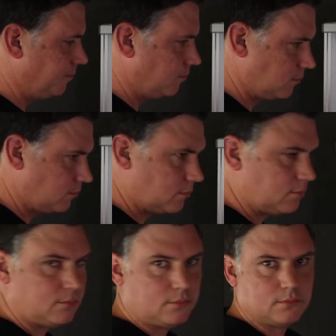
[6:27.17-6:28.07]

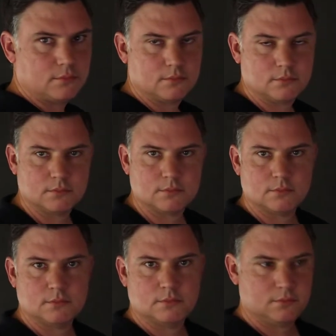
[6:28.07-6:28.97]

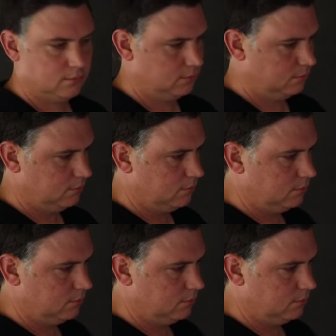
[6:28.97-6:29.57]
Nothing is said.